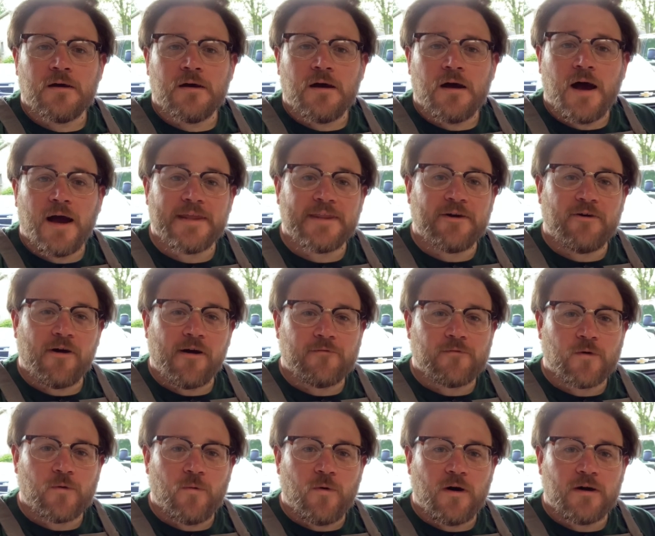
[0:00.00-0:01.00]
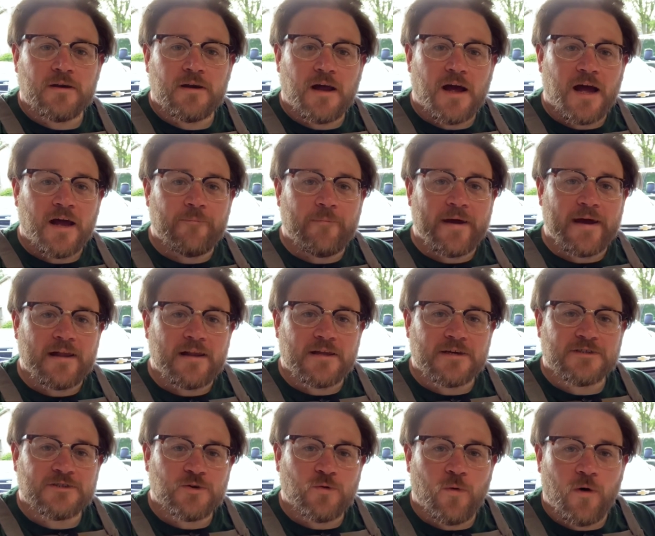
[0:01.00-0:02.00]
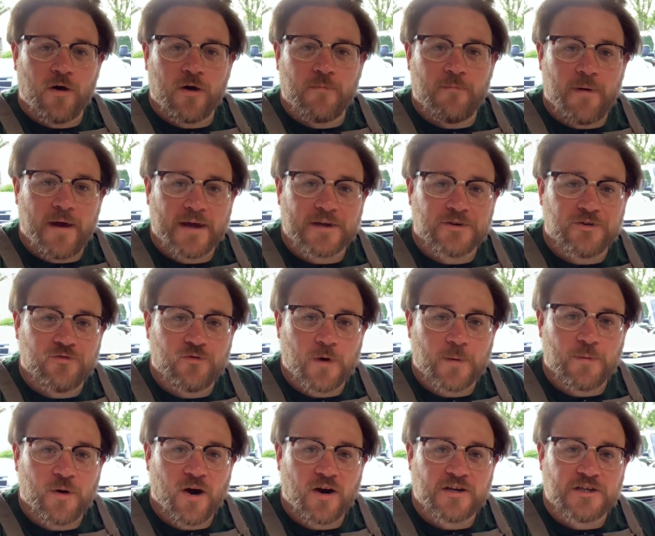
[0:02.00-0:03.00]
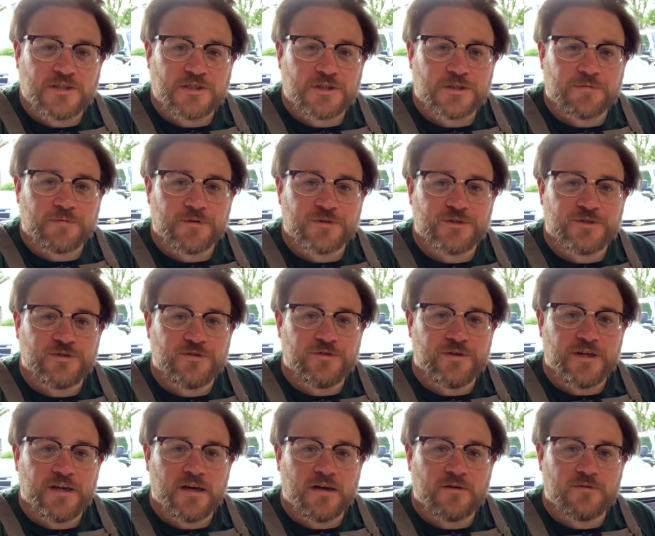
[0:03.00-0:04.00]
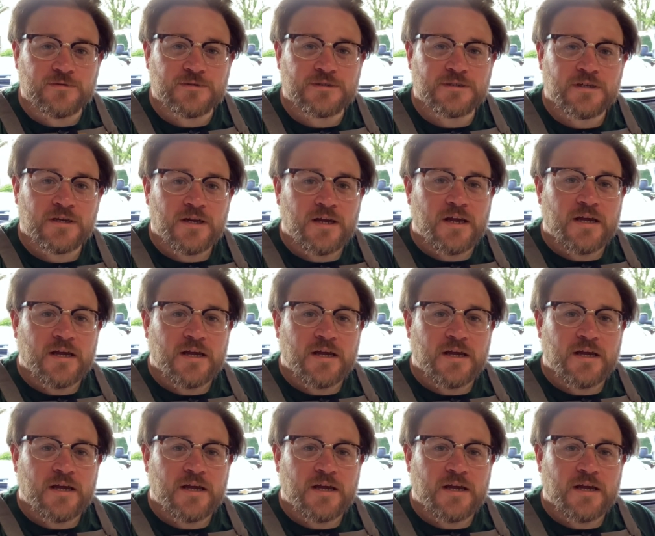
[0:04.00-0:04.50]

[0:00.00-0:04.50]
Hi there everyone, I'm Alex. Welcome back to Drummer Artificer Studios.